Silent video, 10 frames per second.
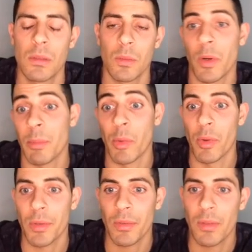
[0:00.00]
One of my
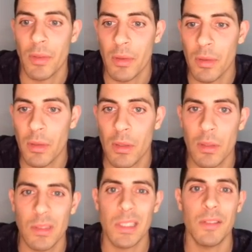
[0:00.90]
rooks to
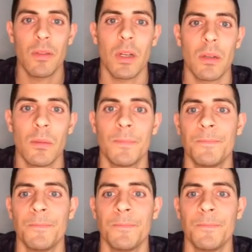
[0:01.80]
the d file.